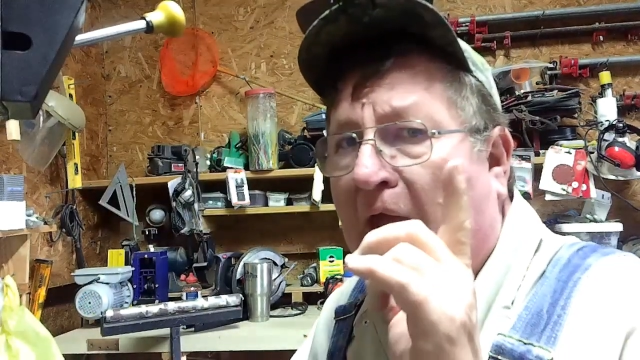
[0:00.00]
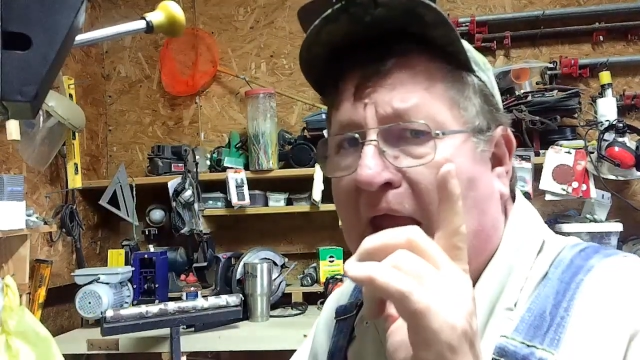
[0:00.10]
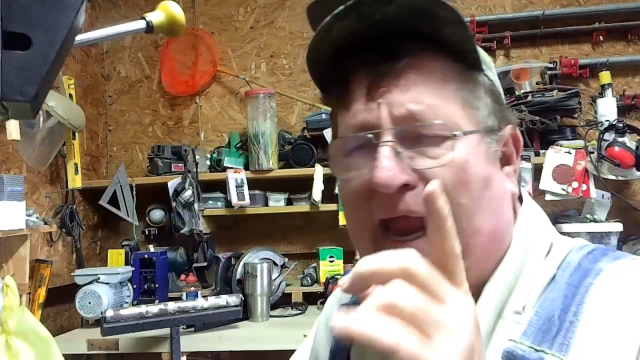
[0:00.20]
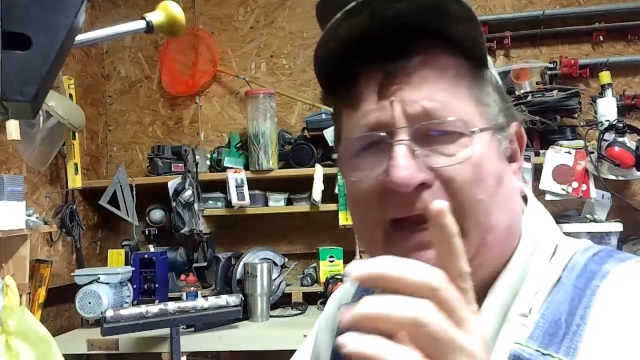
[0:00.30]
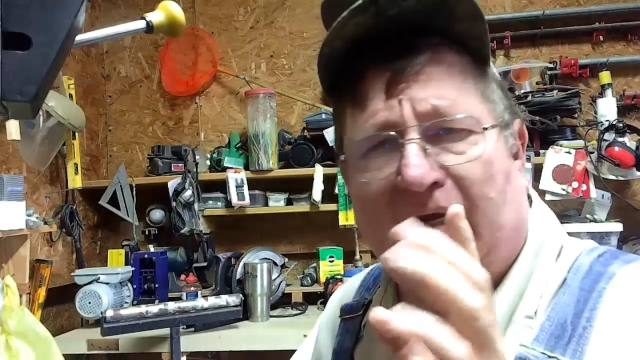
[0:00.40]

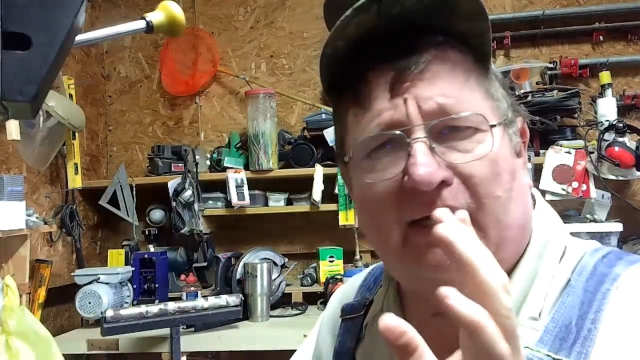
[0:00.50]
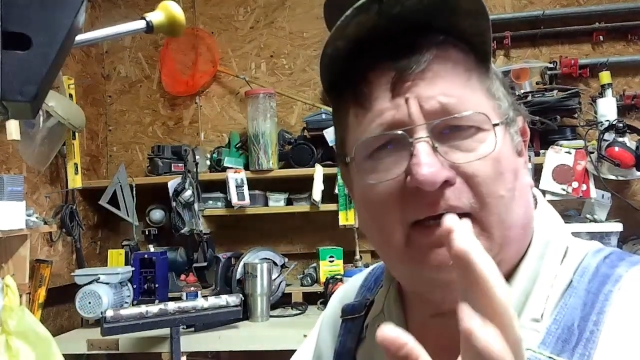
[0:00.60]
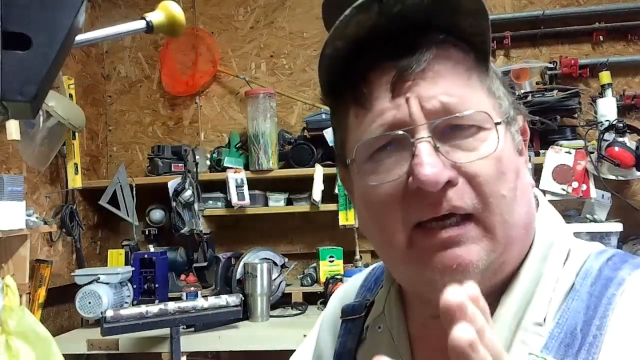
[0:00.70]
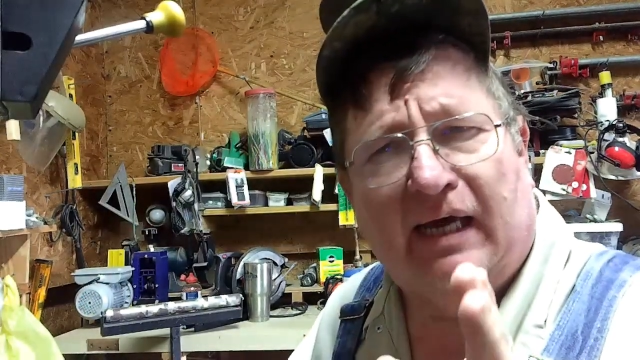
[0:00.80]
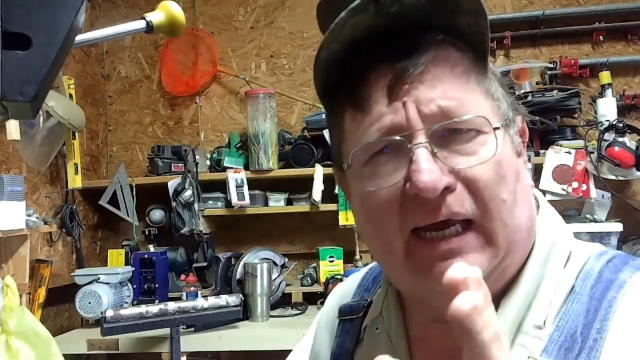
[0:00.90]
And
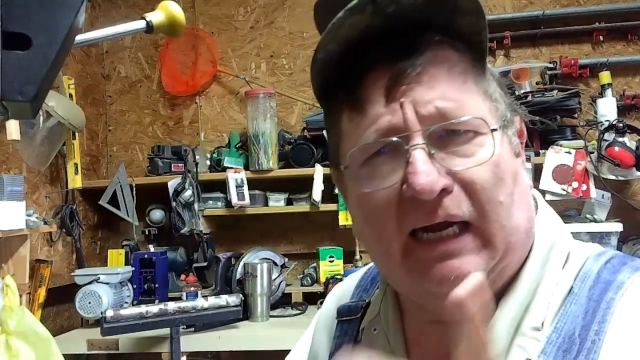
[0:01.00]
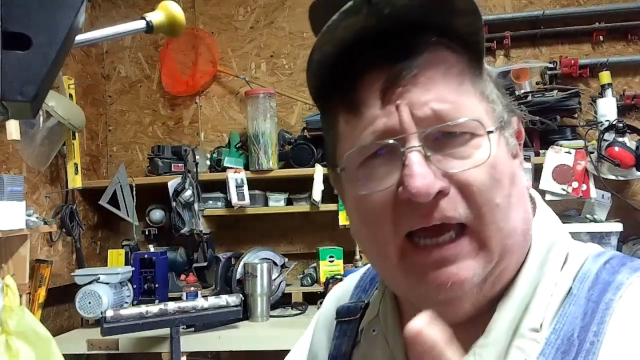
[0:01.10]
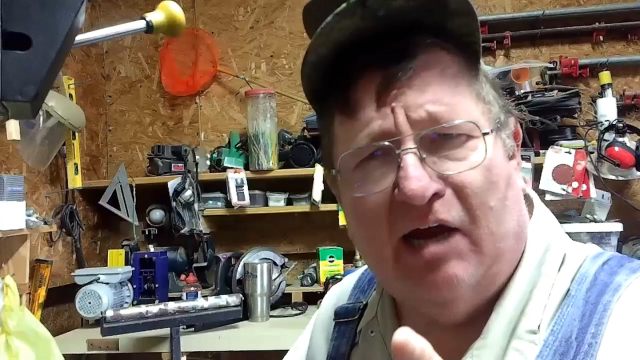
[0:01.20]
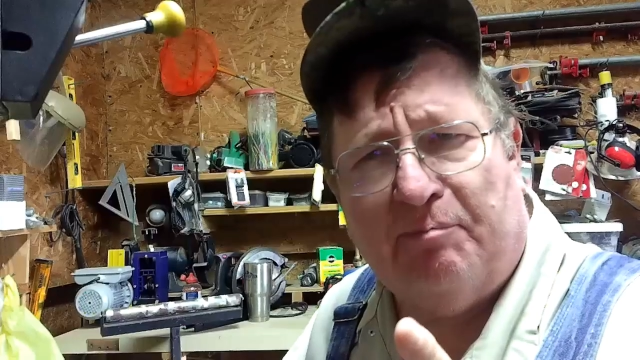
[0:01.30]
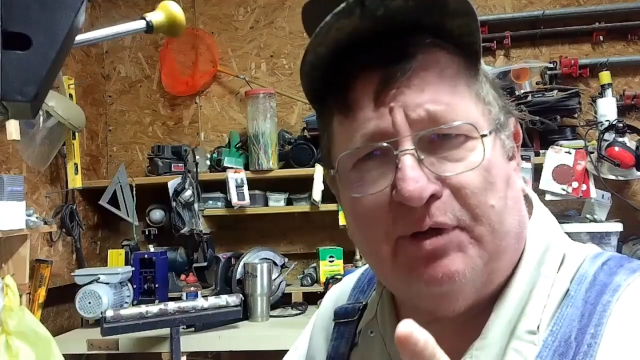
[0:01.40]
it'll
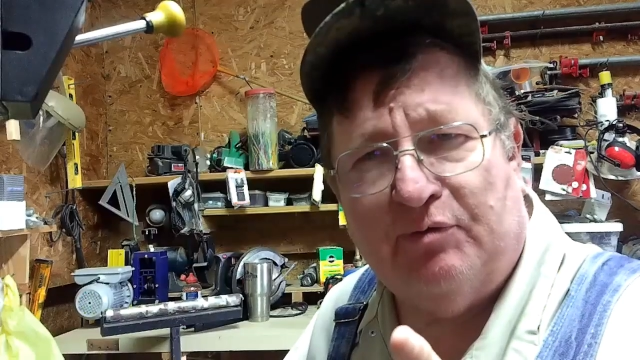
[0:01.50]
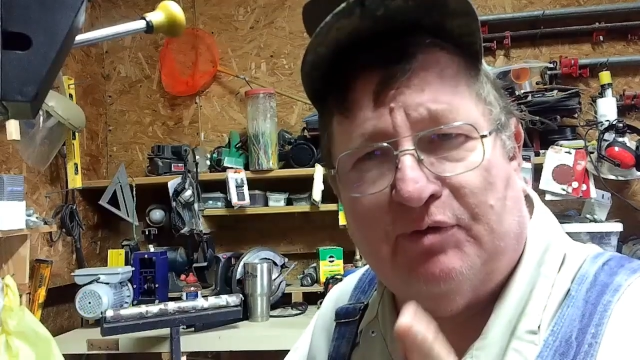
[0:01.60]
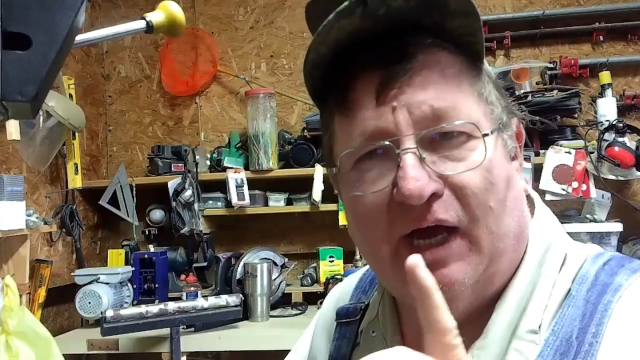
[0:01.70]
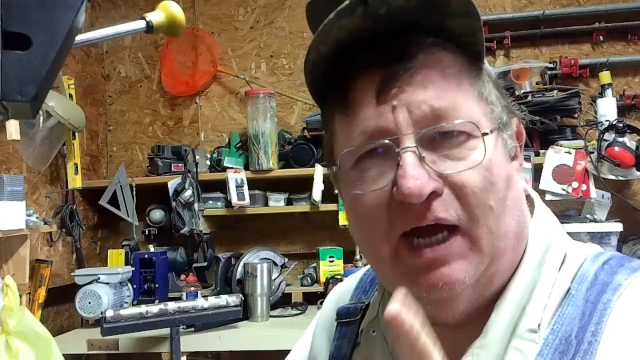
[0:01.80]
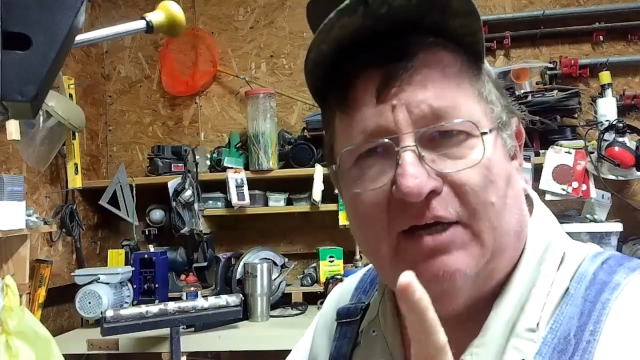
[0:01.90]
help you
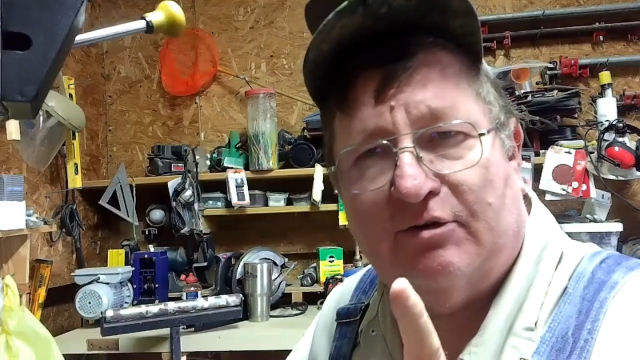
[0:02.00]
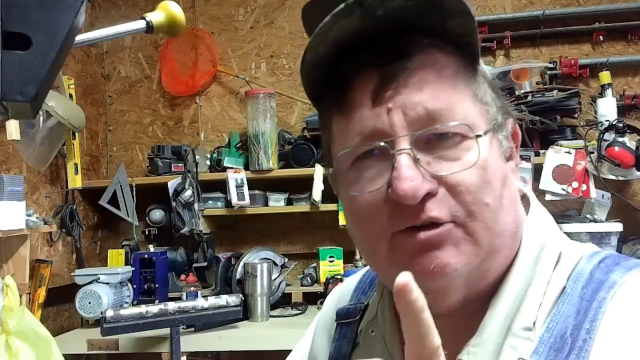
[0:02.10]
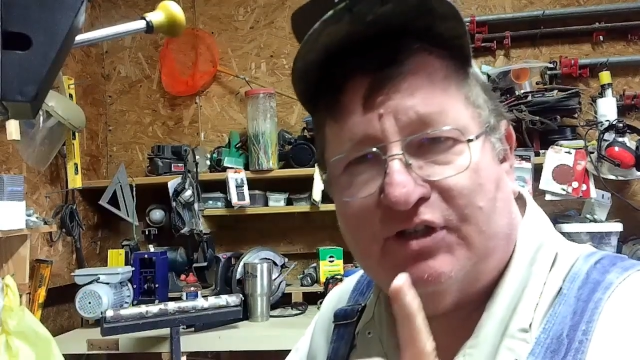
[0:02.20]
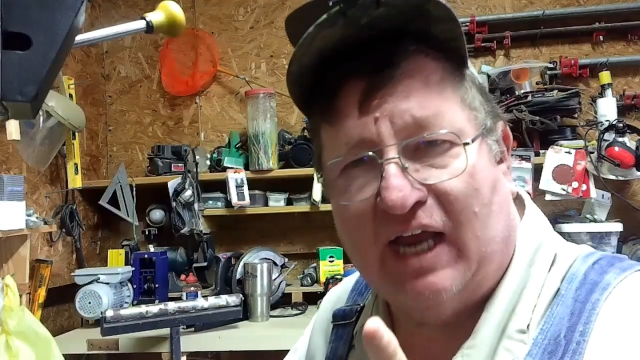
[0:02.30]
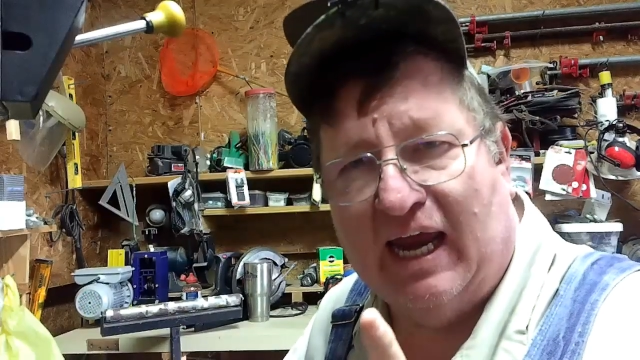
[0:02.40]
to
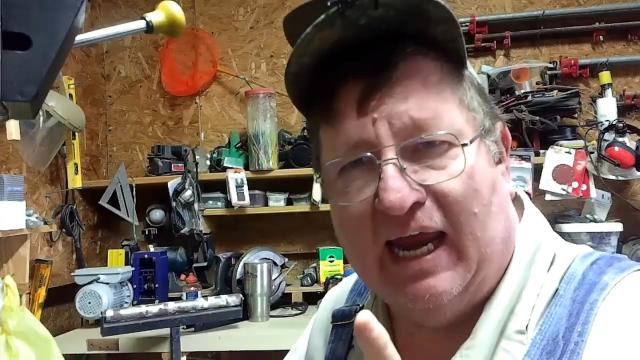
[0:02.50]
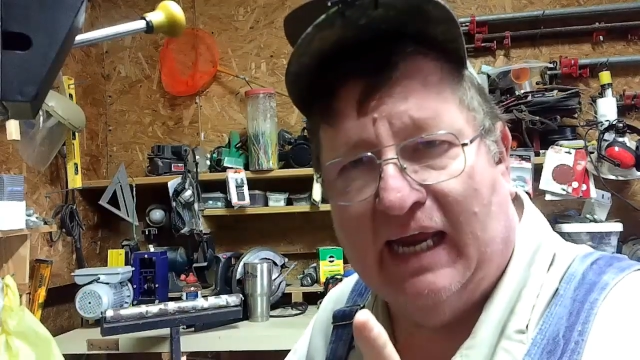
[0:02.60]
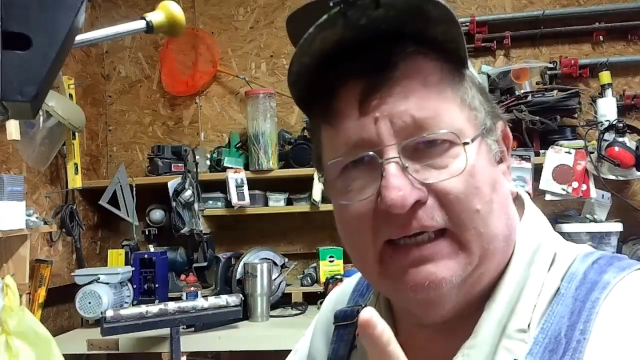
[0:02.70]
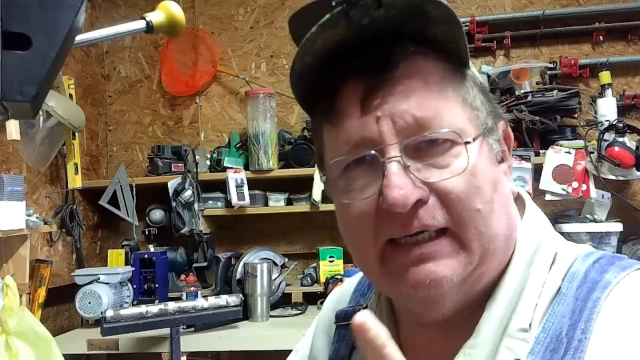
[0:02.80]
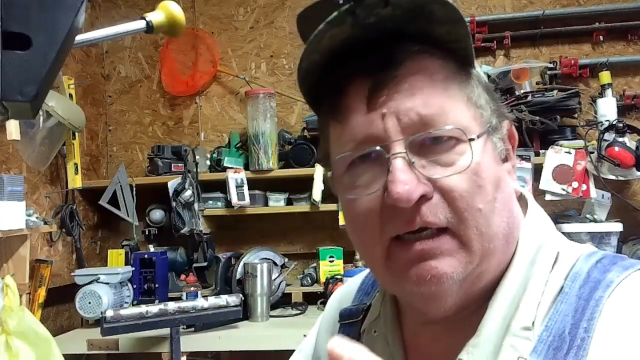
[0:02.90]

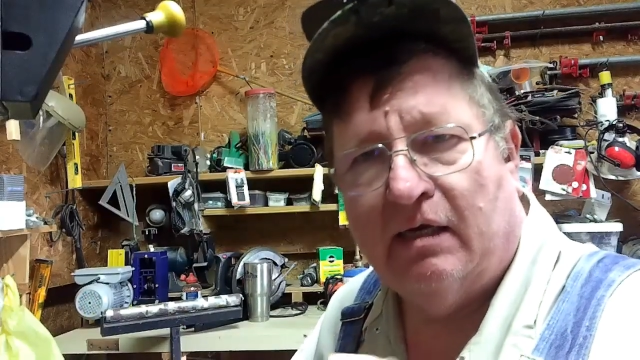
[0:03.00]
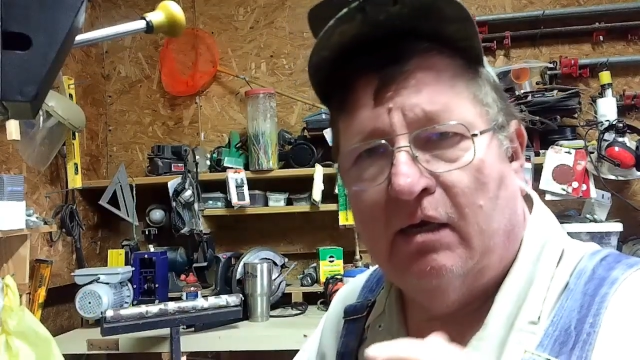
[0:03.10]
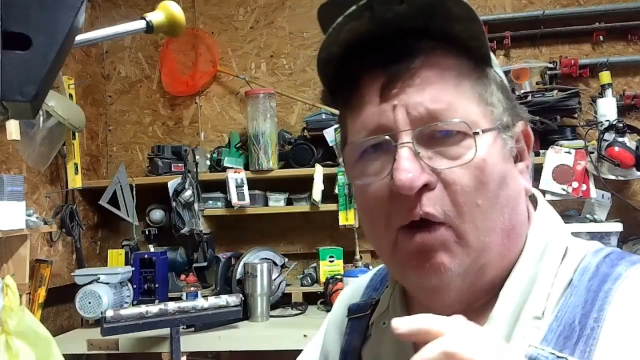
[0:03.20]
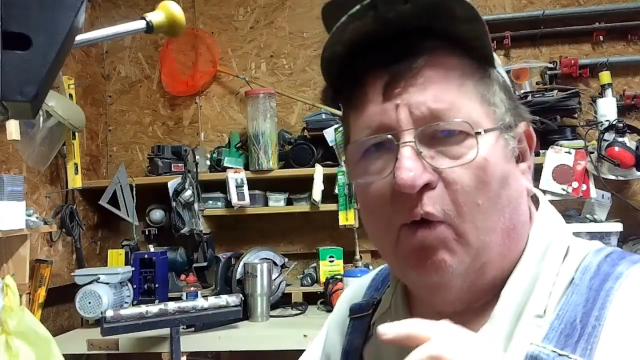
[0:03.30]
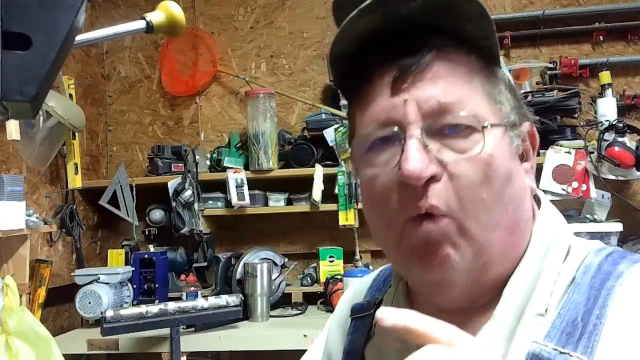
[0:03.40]
understand
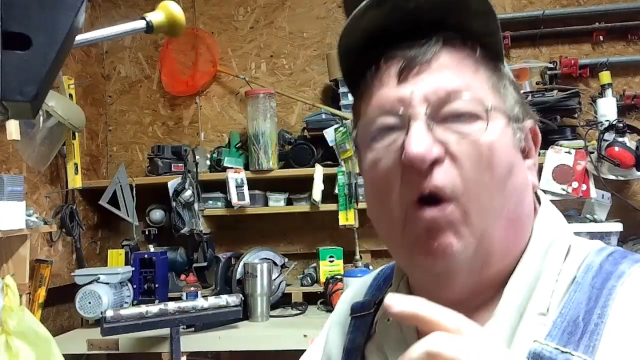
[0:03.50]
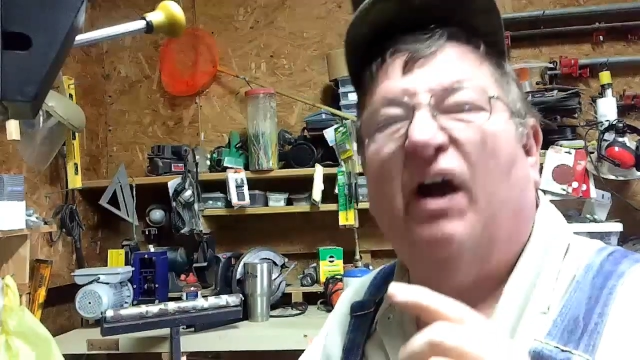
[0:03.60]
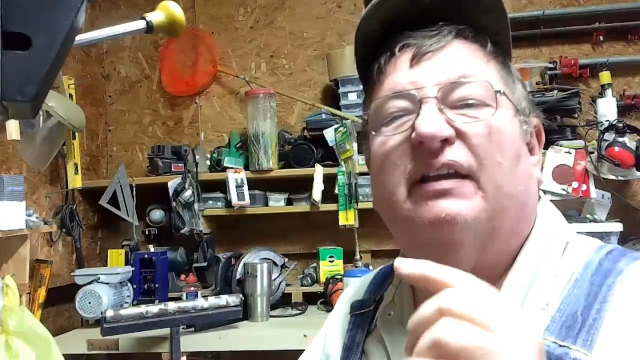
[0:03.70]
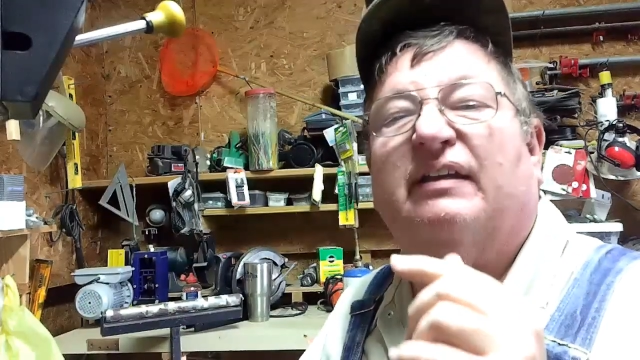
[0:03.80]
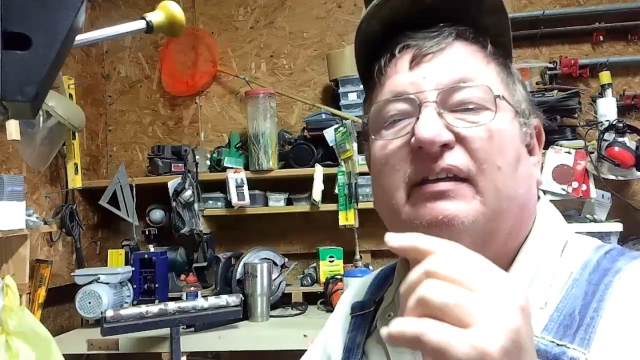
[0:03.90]

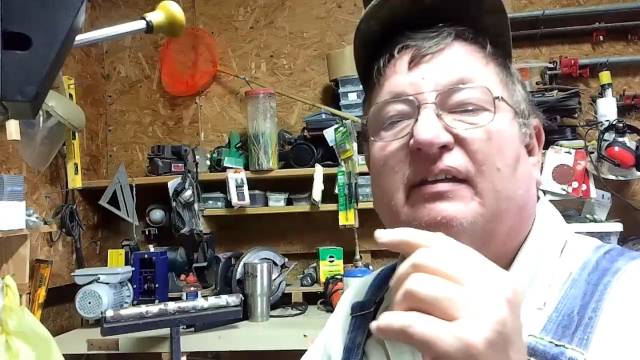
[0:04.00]
what